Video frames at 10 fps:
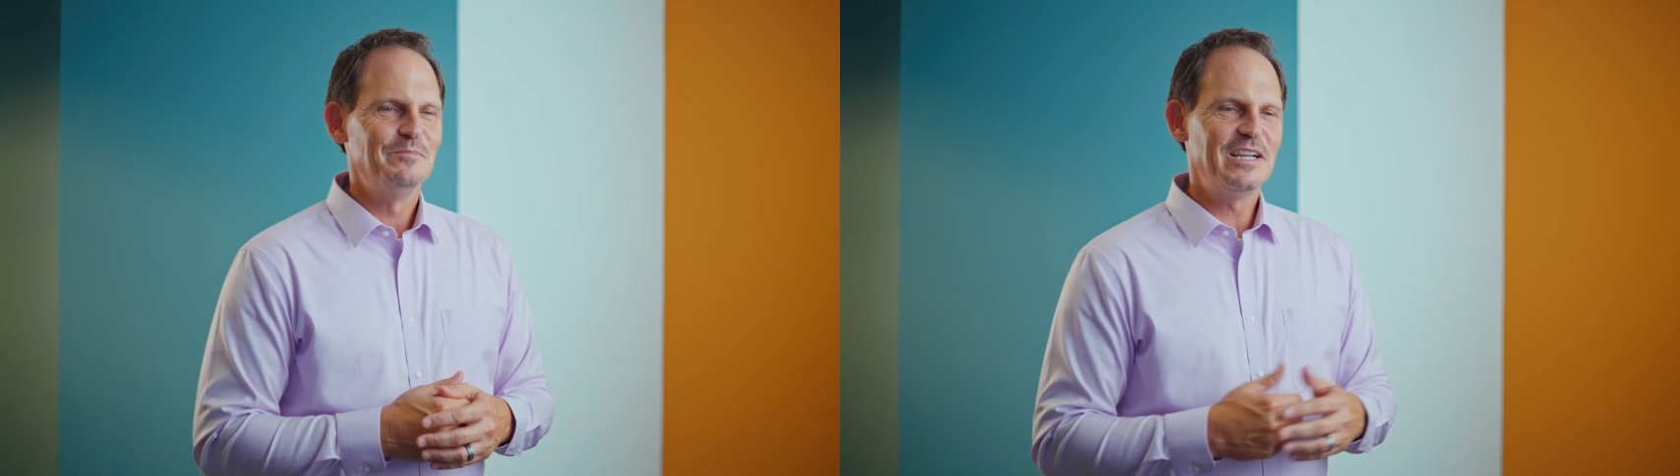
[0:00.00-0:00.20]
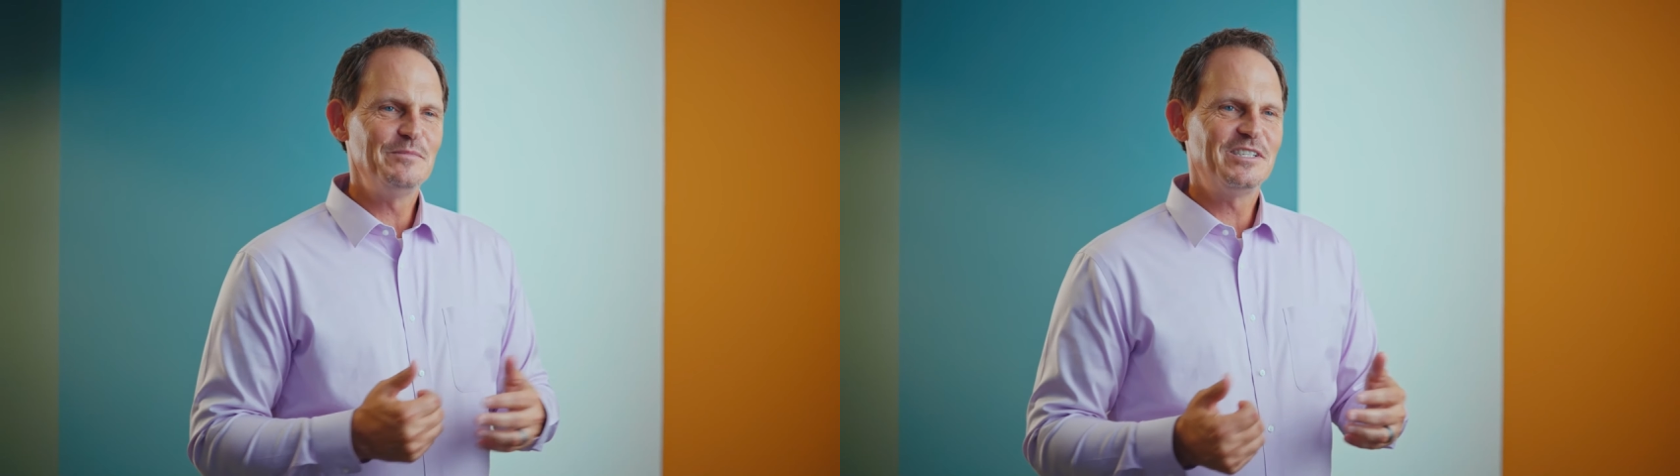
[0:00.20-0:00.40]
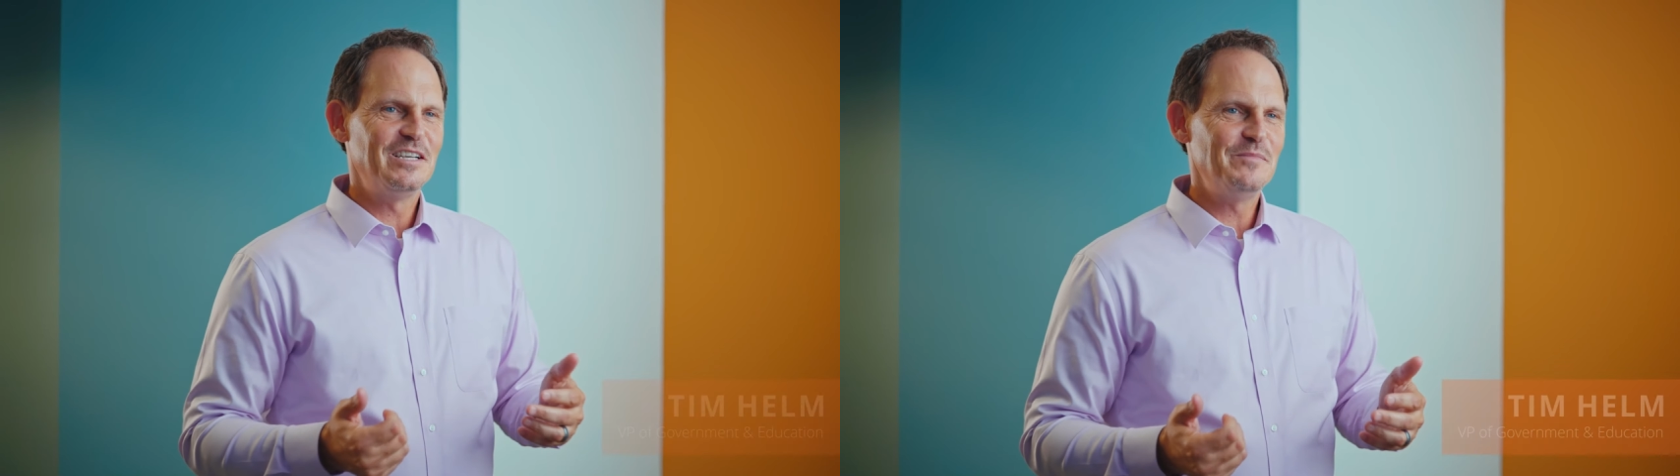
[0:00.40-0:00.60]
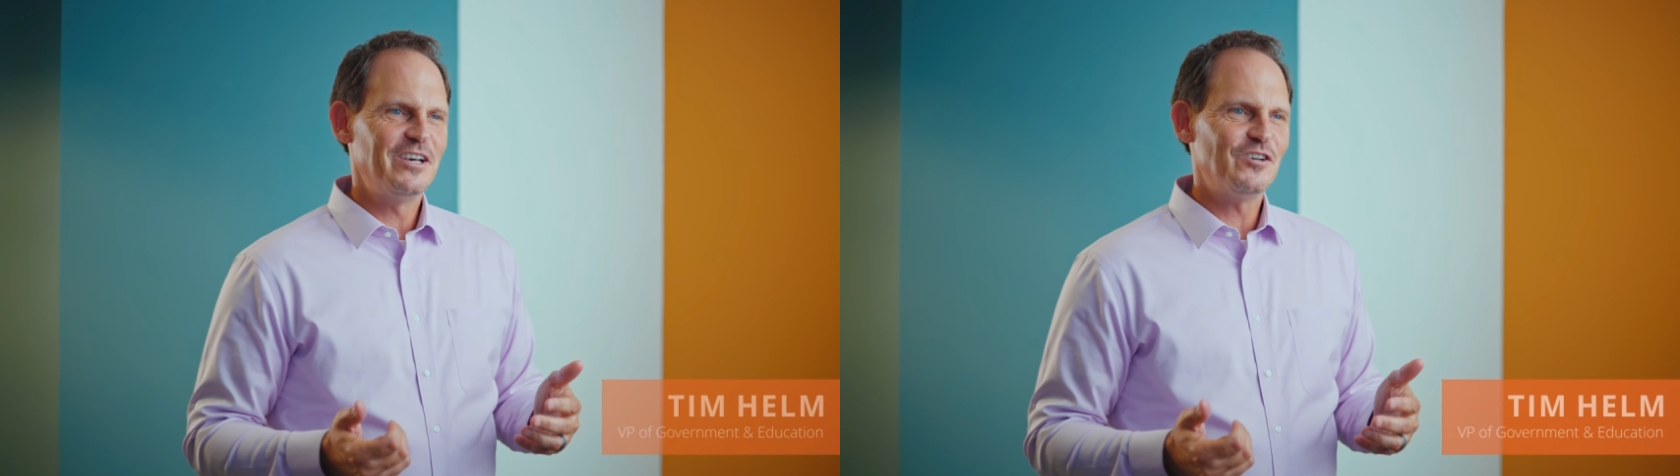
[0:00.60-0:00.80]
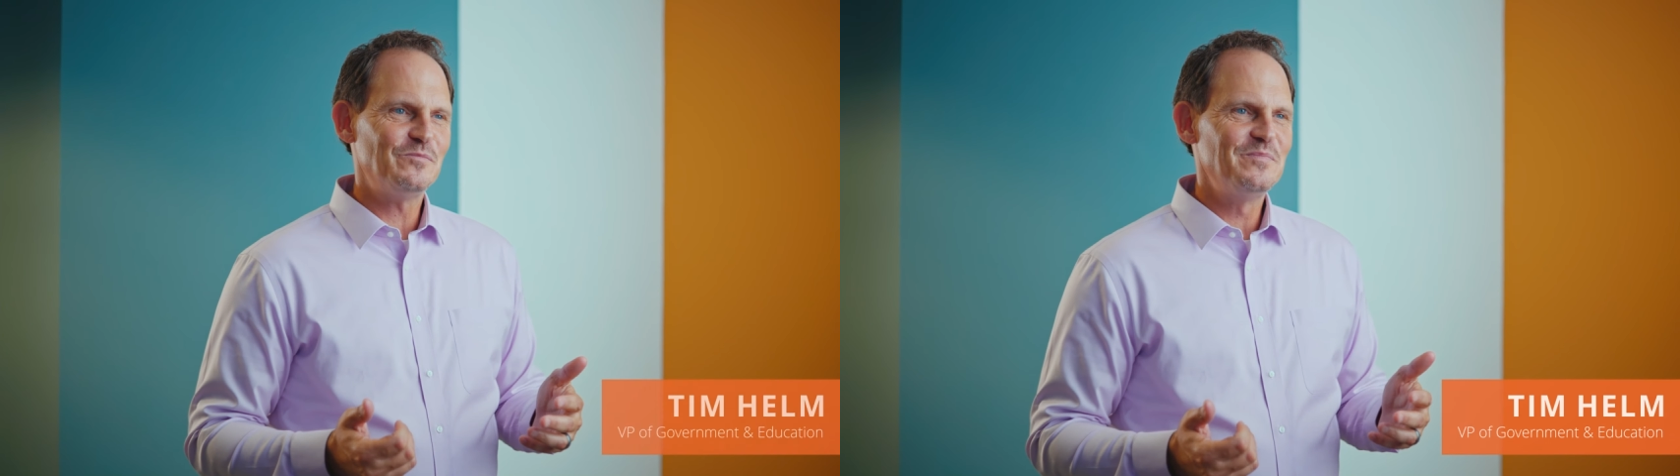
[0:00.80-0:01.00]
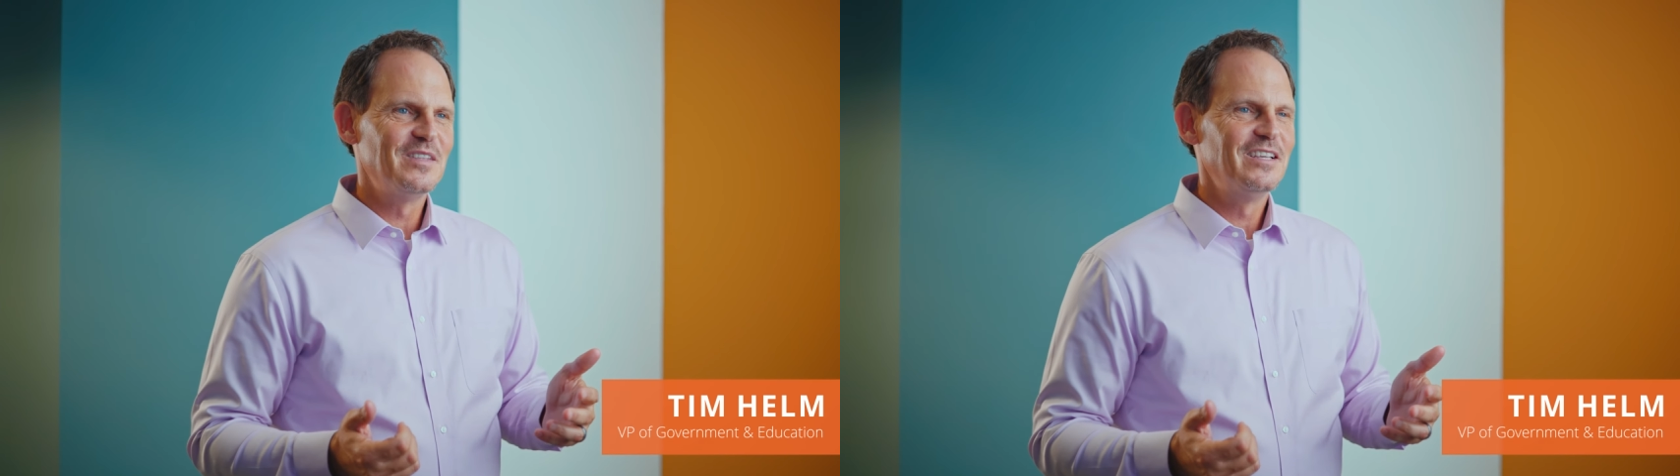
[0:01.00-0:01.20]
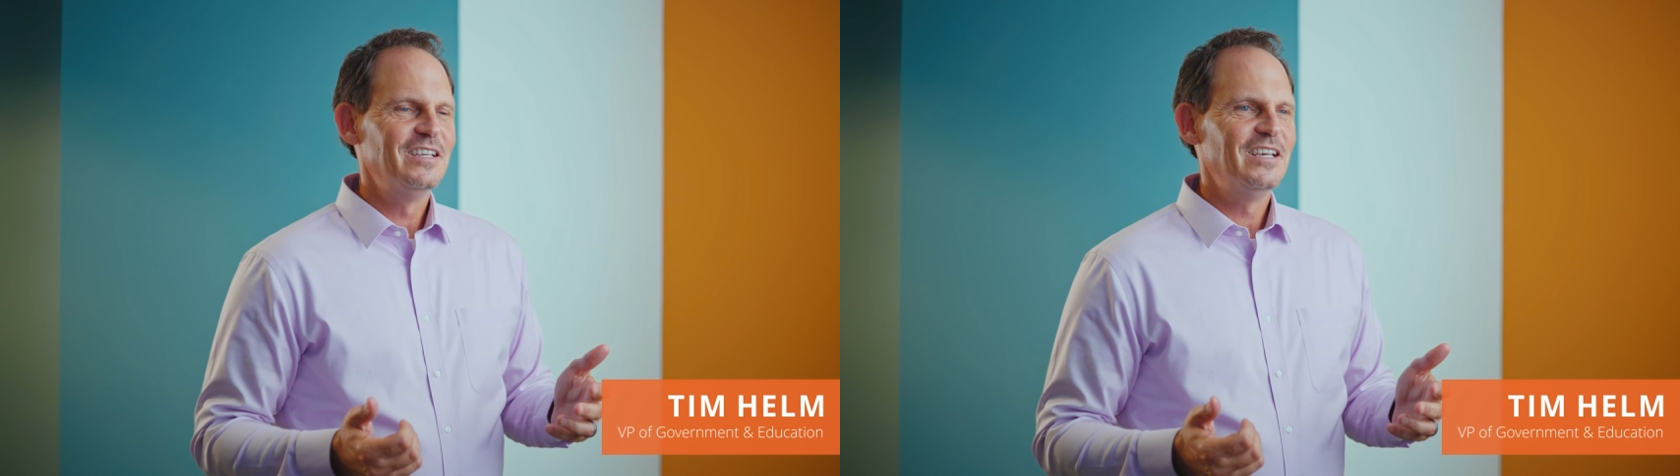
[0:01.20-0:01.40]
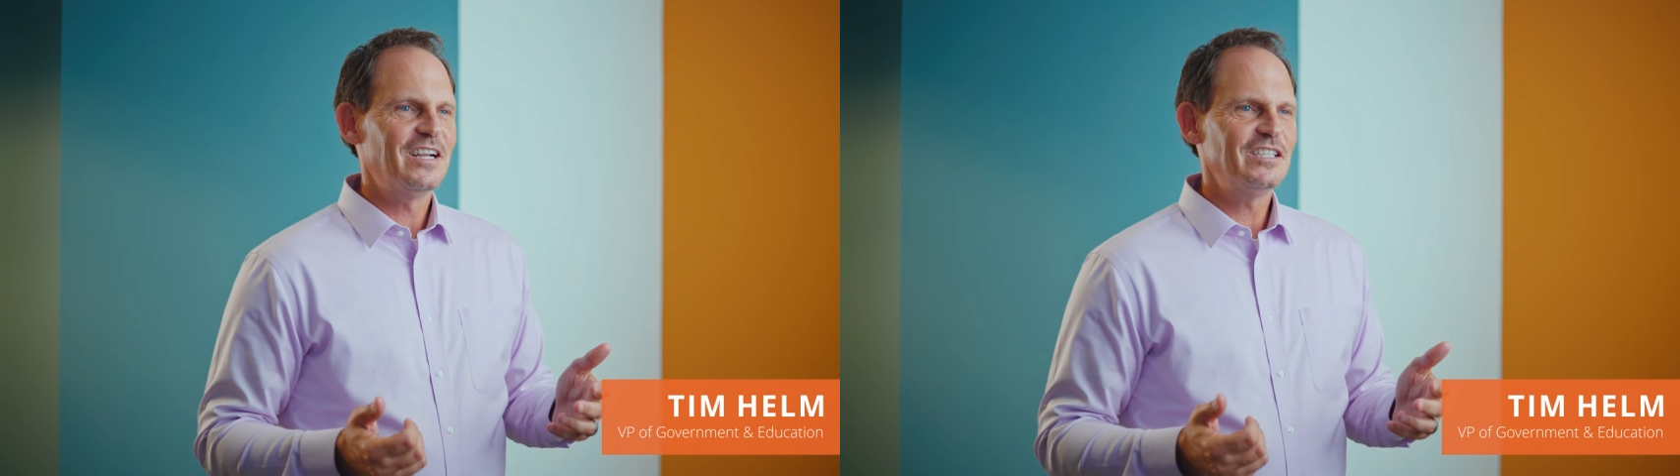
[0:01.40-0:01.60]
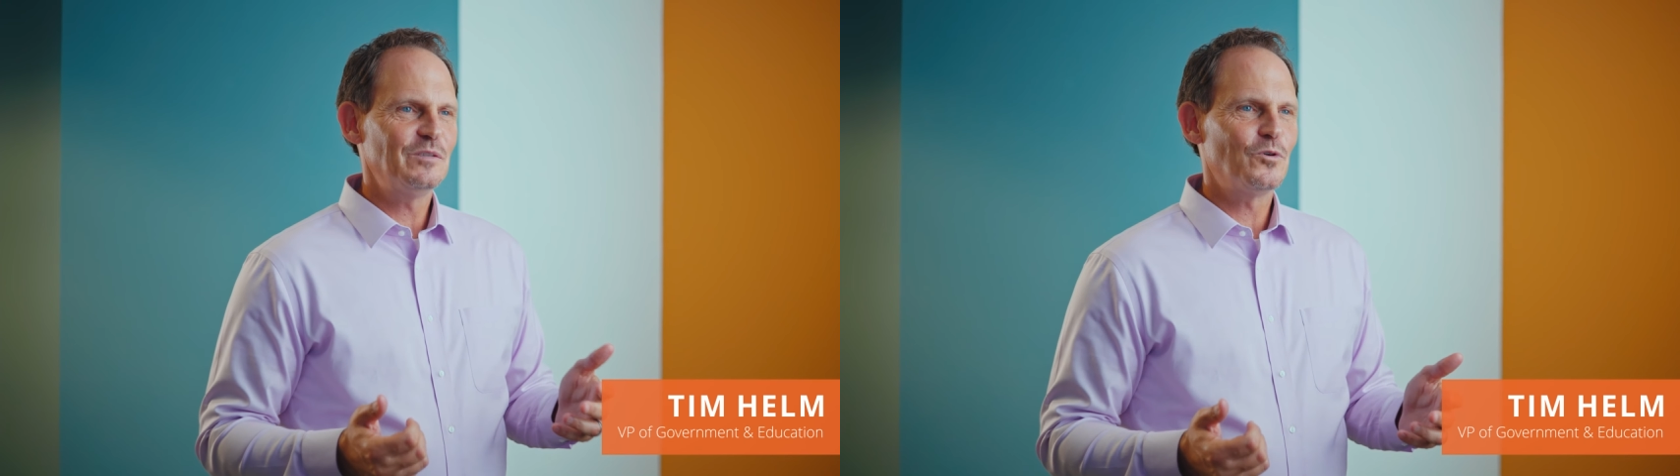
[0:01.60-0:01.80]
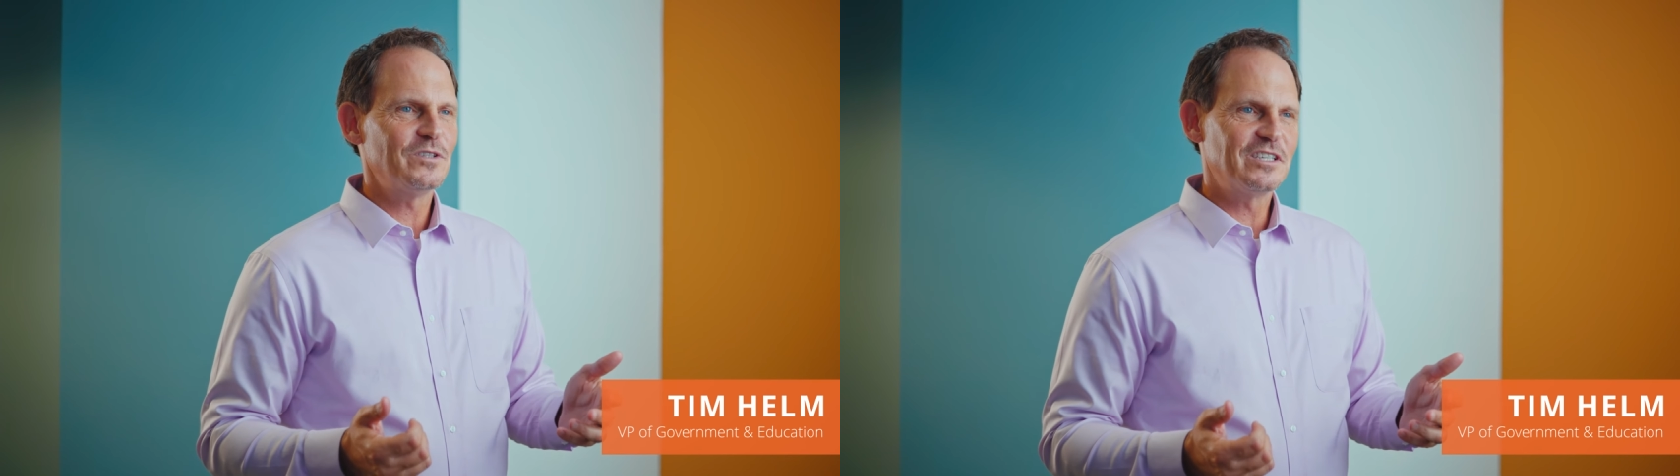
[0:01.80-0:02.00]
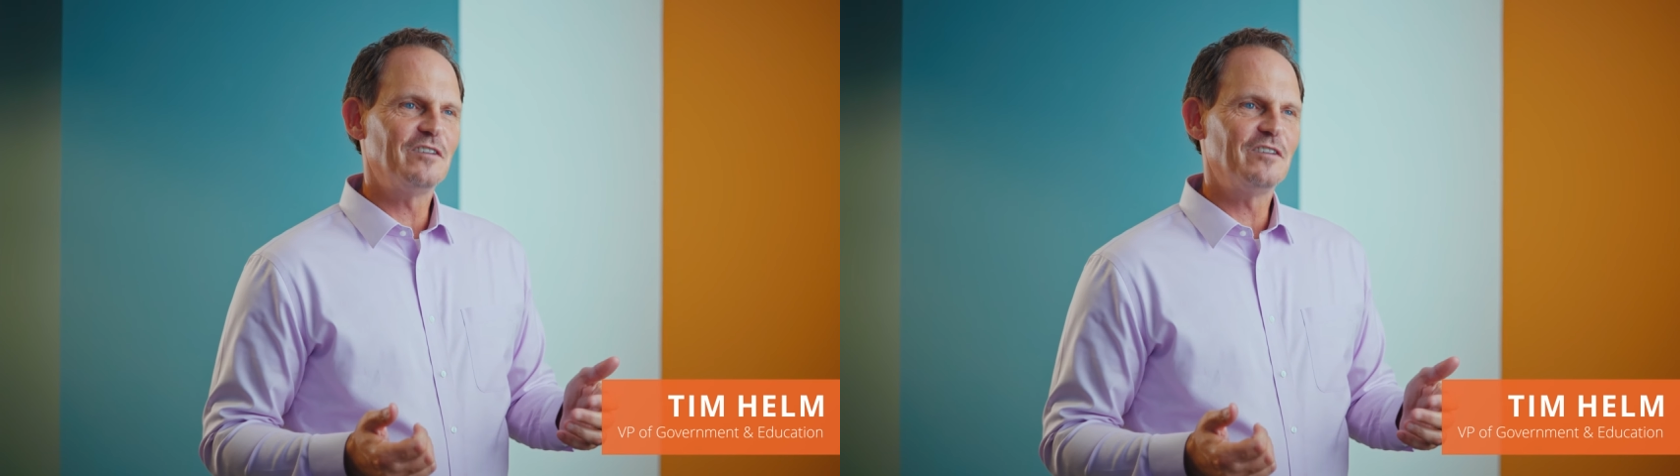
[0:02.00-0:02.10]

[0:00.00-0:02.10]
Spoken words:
My name is Tim Helm, and I support the